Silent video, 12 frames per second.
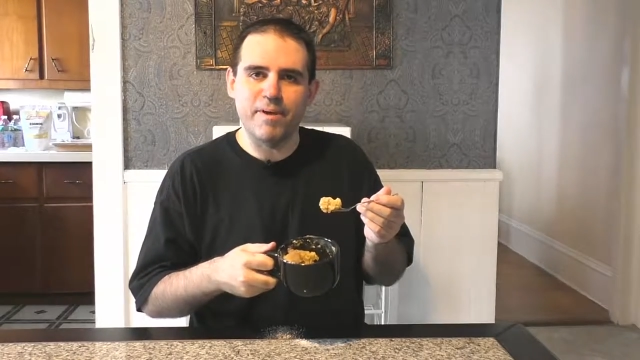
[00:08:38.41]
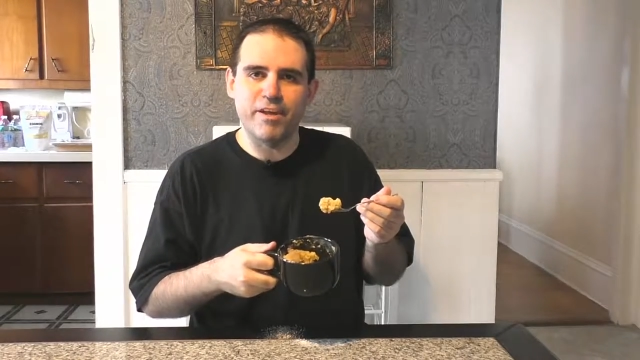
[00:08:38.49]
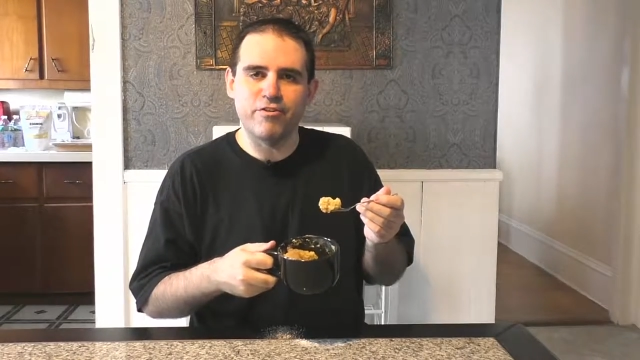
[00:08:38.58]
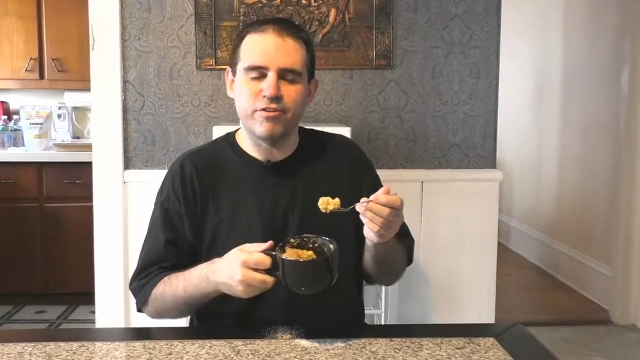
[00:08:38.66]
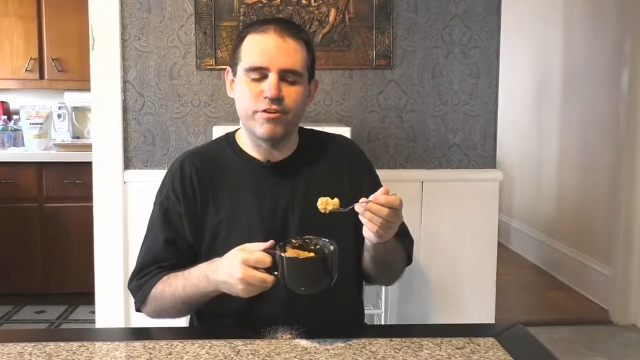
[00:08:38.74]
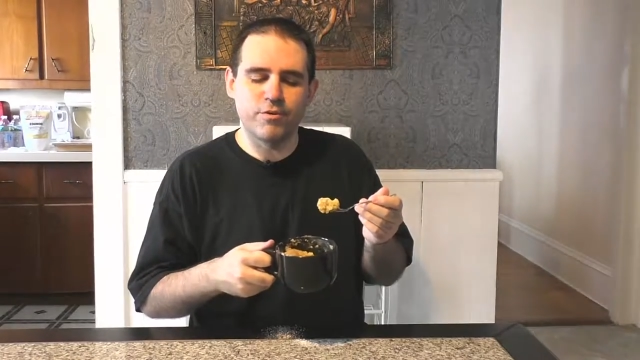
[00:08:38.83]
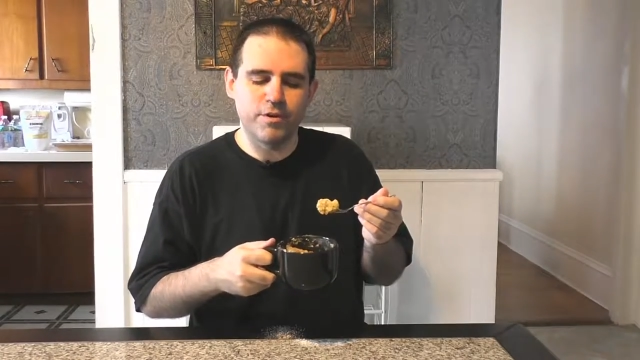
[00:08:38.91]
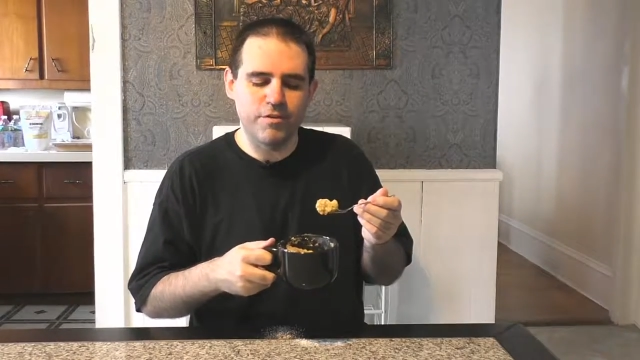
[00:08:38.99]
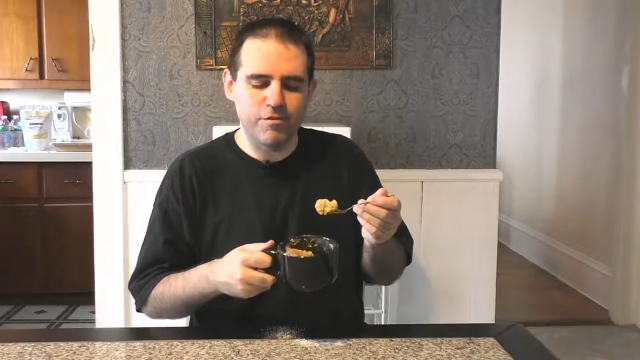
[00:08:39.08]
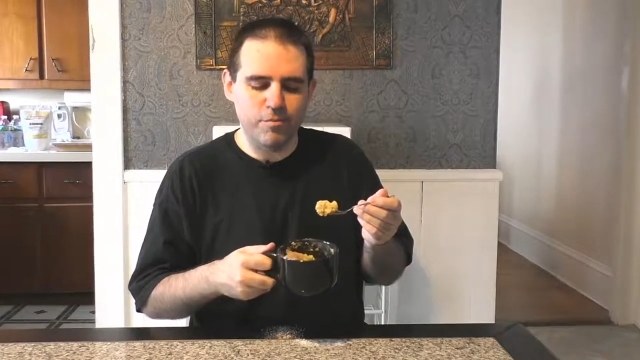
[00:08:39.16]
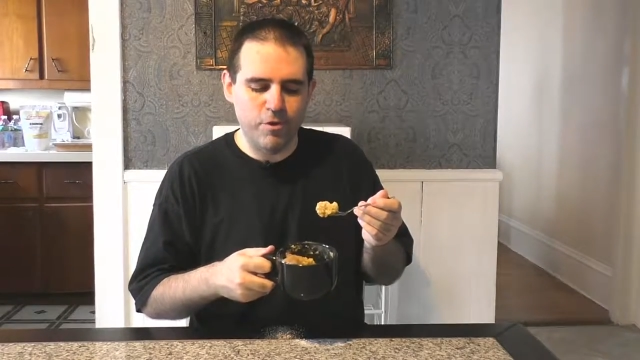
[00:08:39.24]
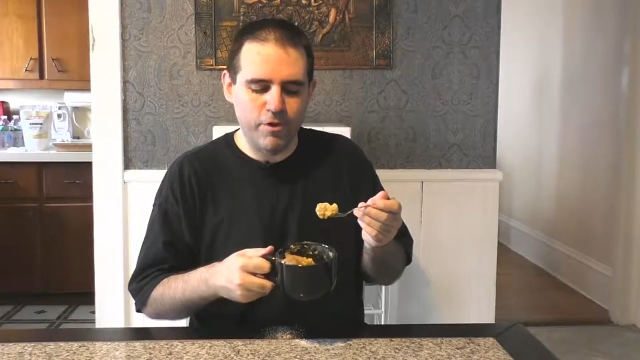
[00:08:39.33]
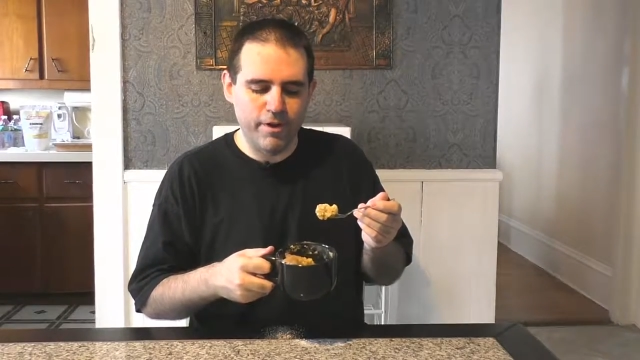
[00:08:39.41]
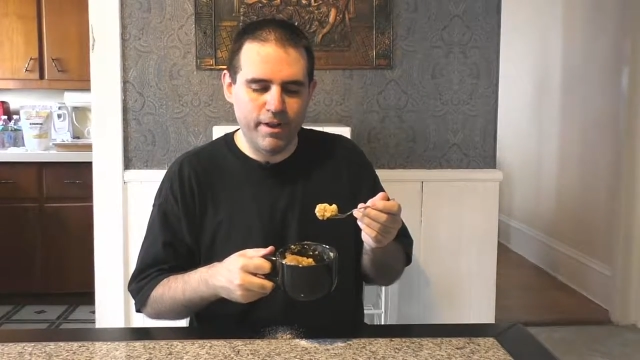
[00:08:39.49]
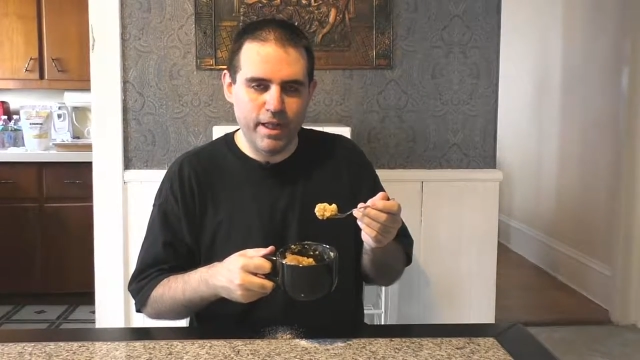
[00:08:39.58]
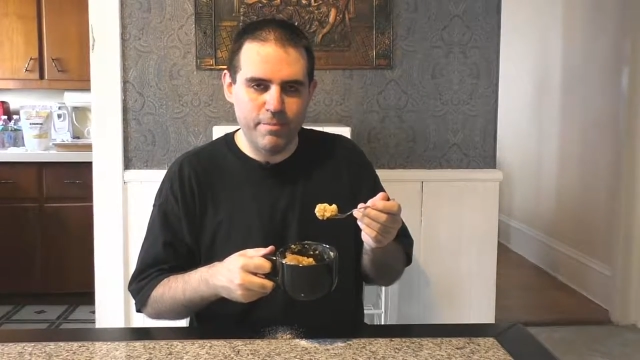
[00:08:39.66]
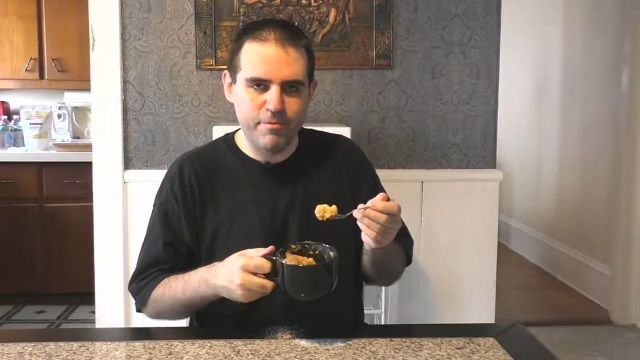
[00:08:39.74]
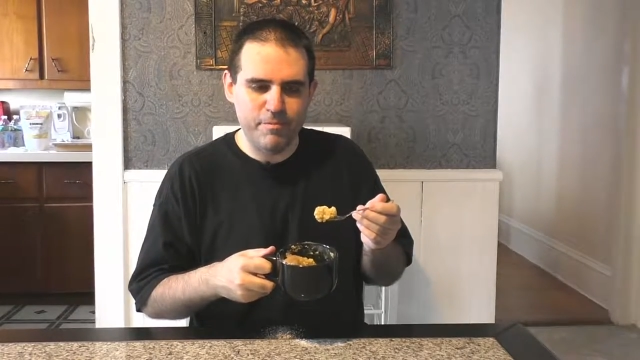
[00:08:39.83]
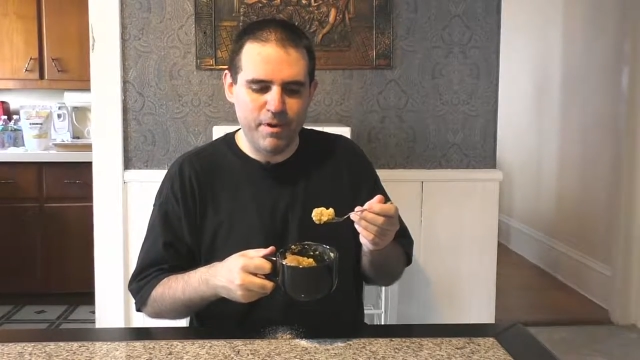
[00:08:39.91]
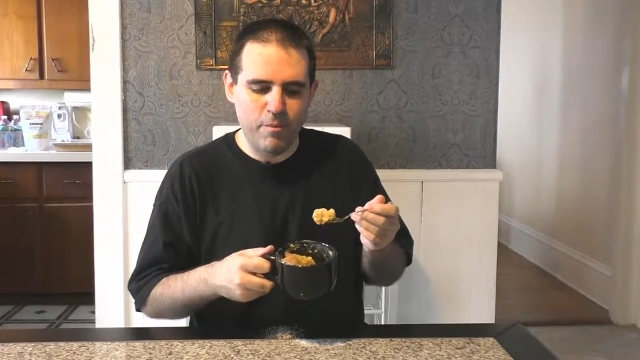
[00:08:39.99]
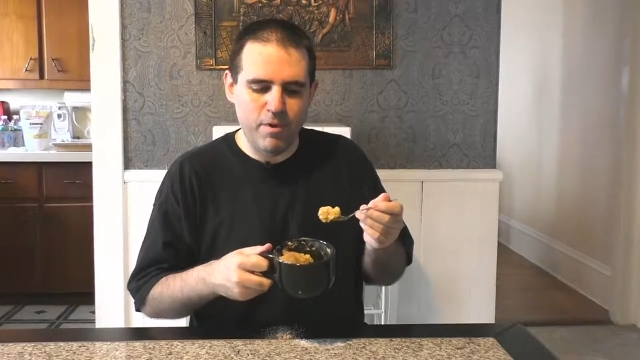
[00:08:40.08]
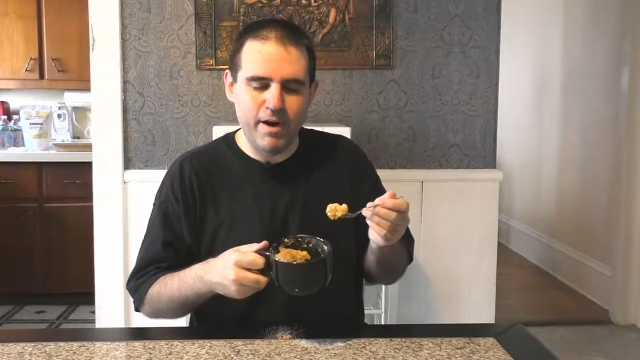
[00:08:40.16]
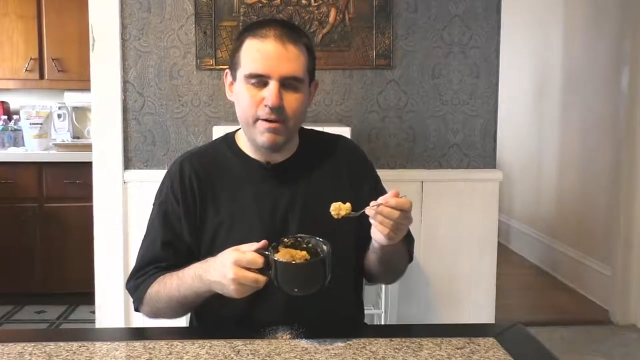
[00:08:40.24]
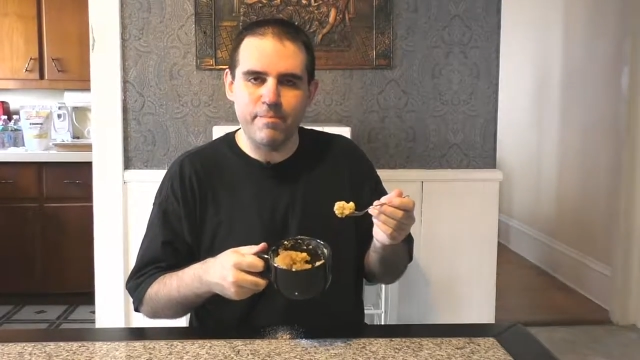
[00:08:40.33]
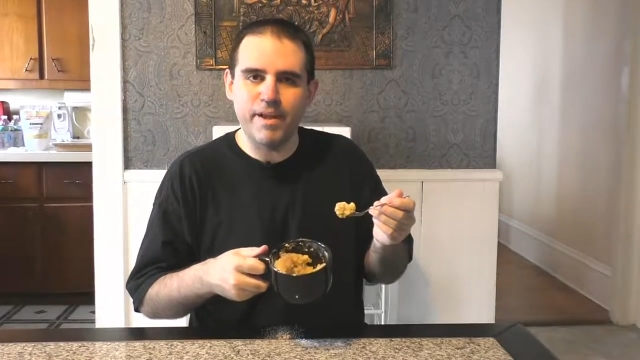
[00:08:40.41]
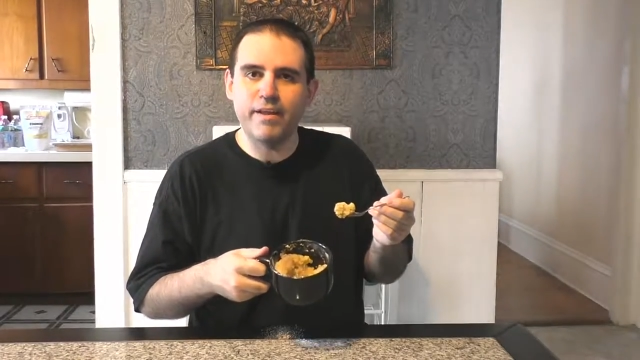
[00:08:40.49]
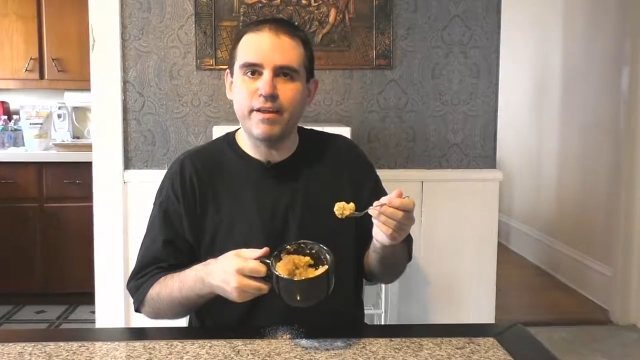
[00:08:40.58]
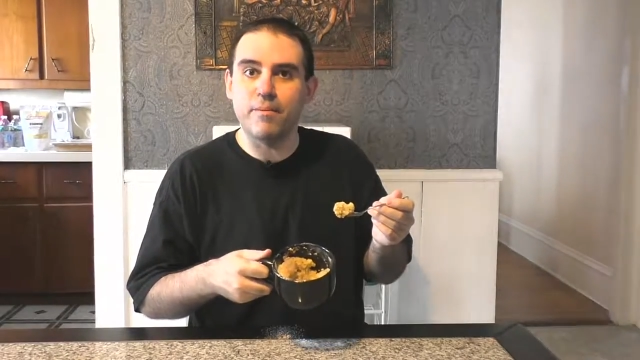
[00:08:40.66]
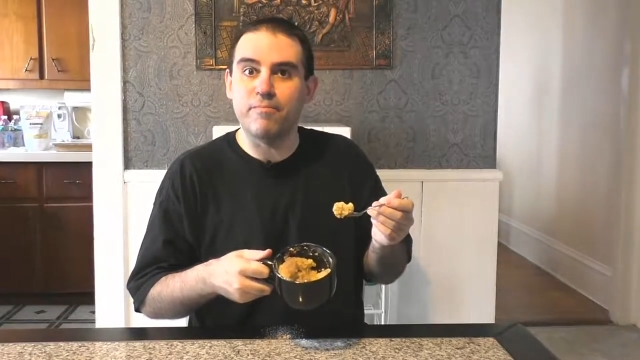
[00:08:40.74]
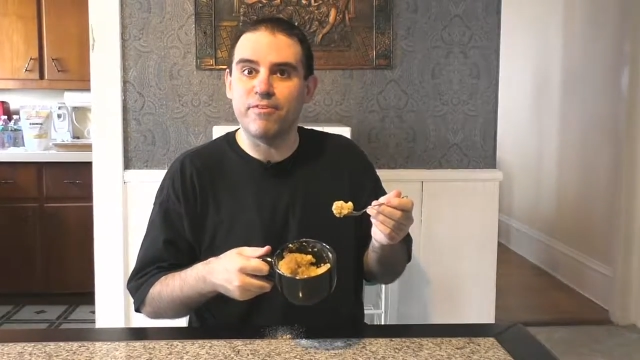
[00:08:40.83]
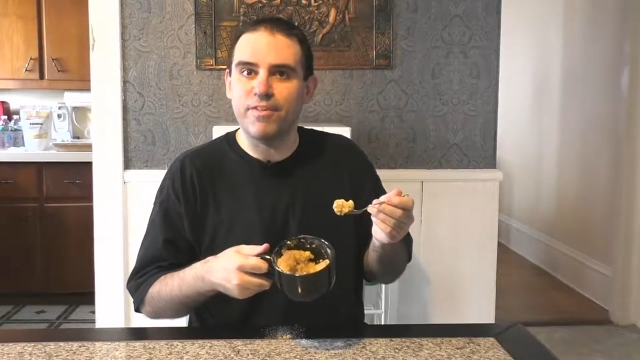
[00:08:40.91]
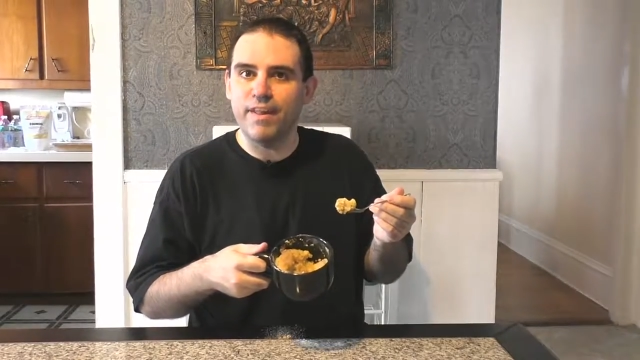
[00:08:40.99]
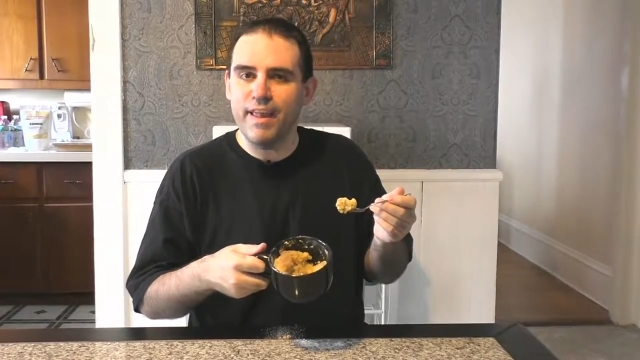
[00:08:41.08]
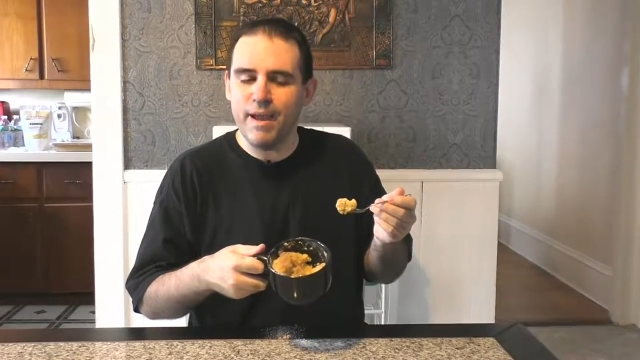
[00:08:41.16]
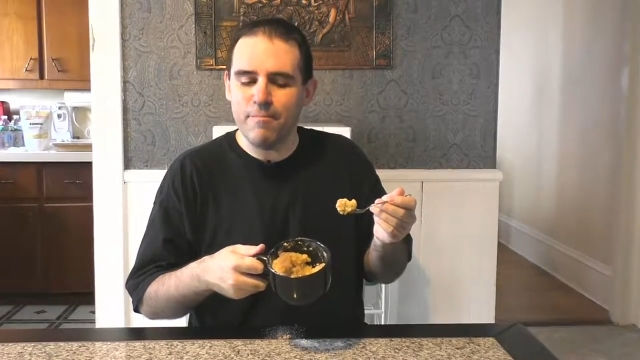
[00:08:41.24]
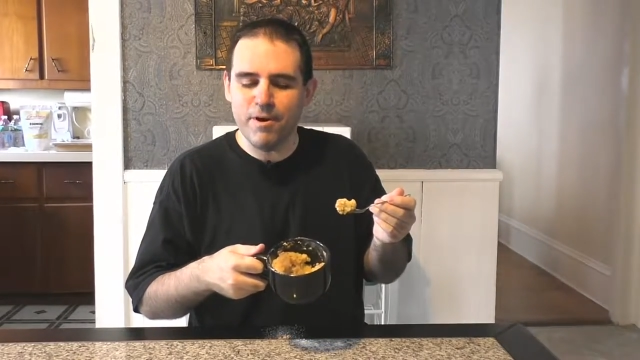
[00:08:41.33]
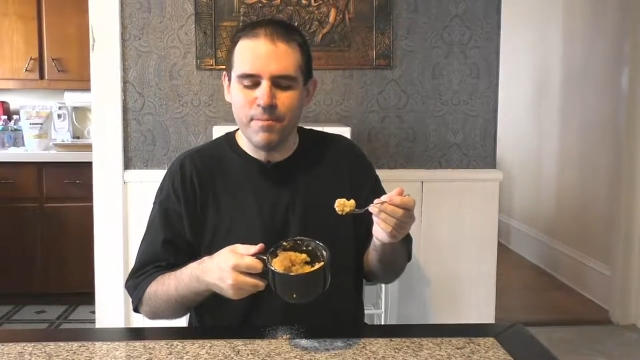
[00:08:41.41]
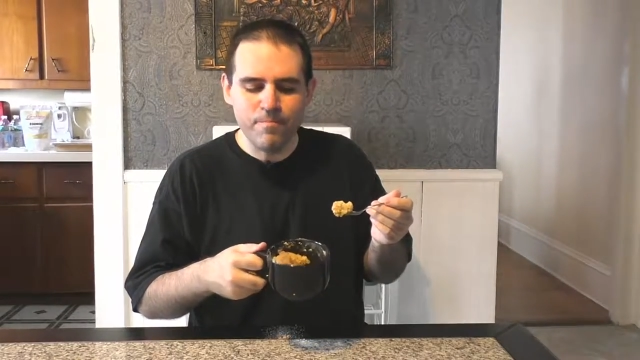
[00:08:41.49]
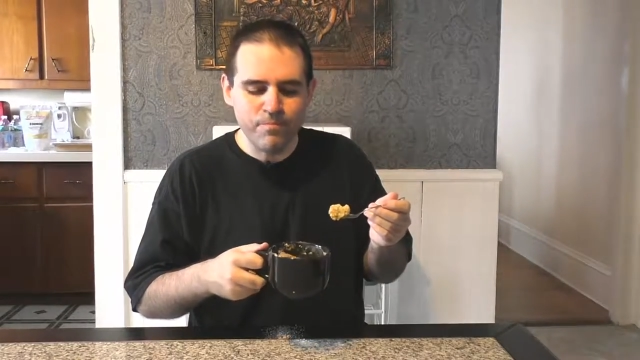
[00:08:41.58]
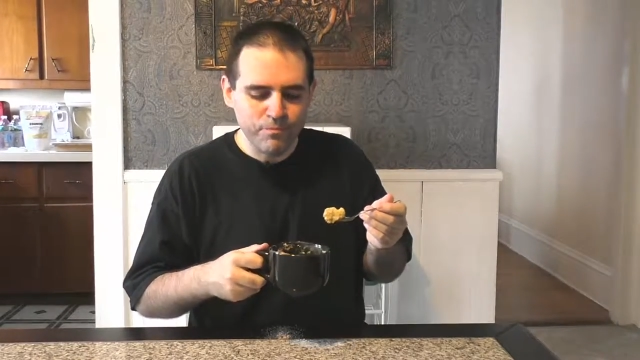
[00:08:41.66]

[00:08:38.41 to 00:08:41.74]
I usually do it in smaller cups, but I wanted a big cup for the camera.